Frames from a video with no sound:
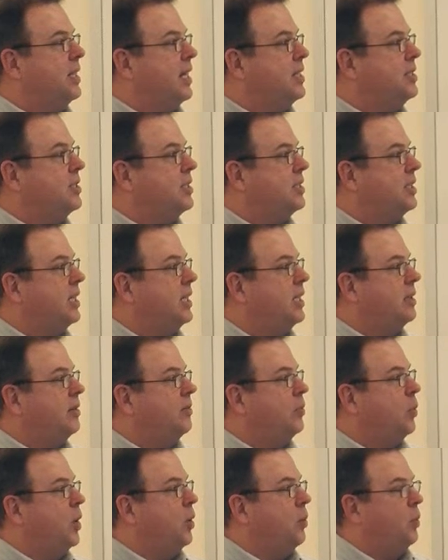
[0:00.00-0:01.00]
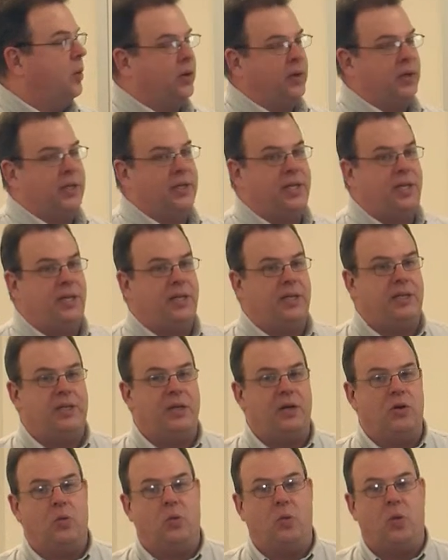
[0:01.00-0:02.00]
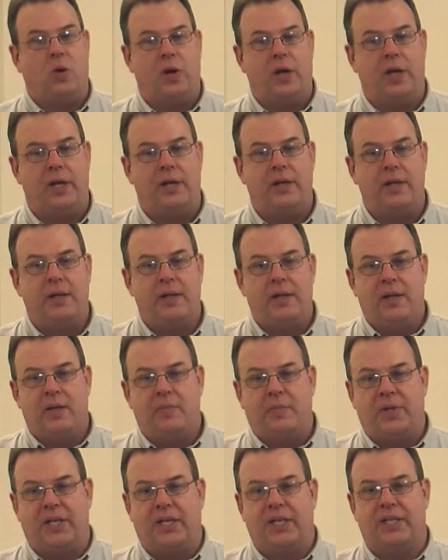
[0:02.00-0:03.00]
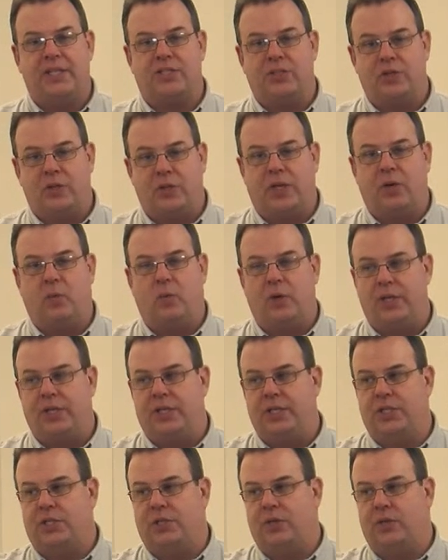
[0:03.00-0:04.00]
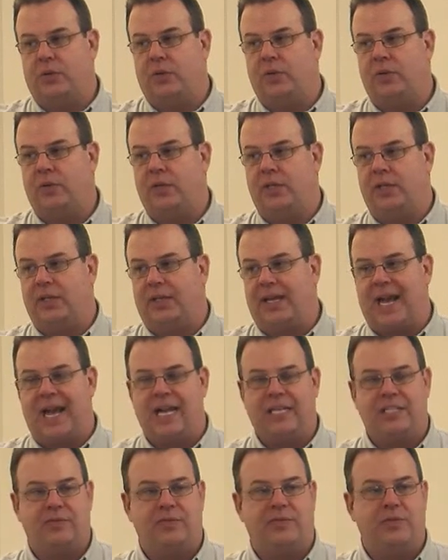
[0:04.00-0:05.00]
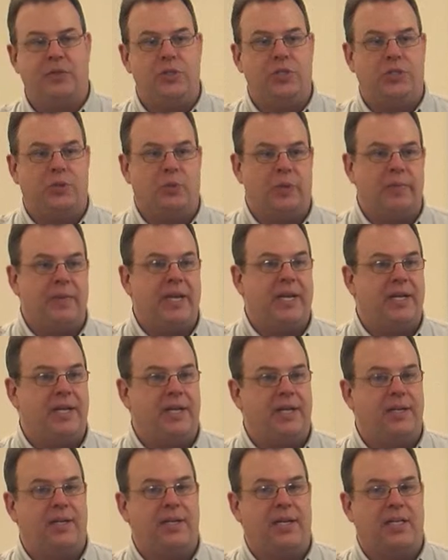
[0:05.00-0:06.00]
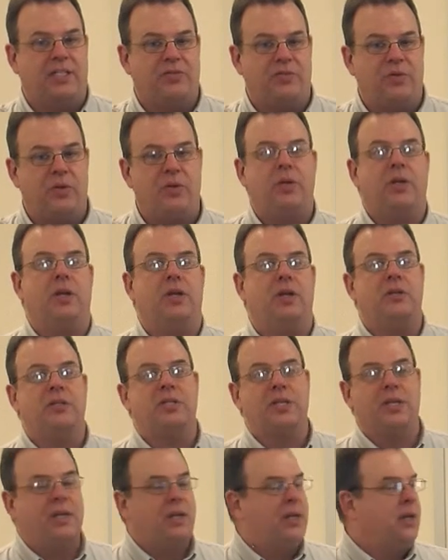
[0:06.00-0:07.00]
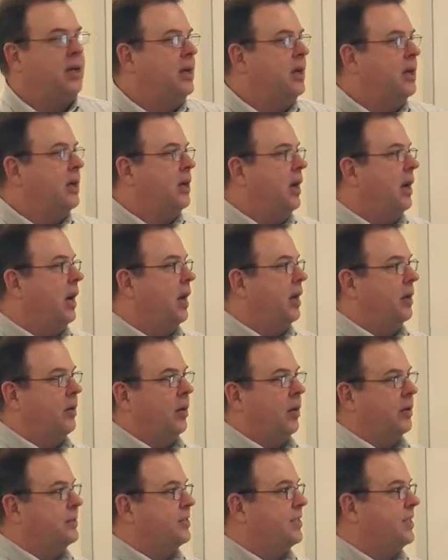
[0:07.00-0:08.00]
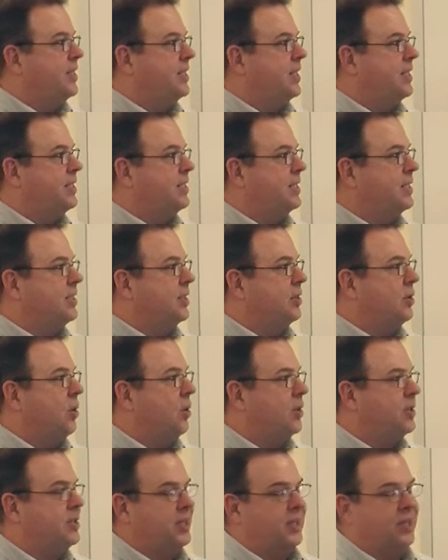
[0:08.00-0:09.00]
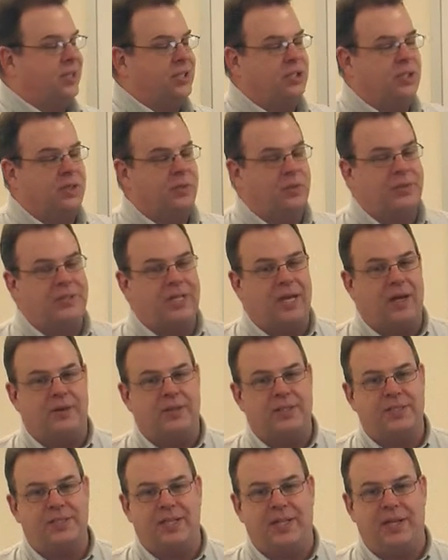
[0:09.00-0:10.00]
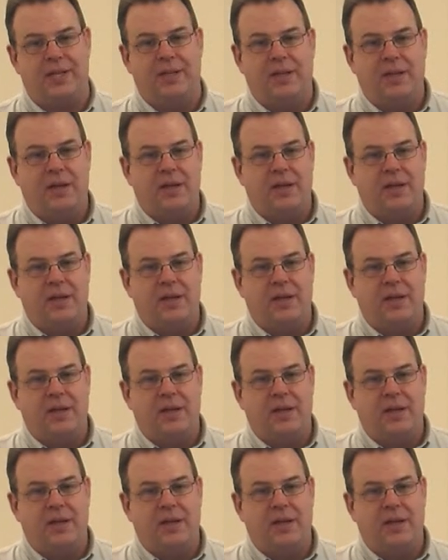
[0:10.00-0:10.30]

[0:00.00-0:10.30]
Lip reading: not just think of what we're going to need in year one, but let's look at what additional cash infusion we may need in the next few years. Statistics across the country will tell us that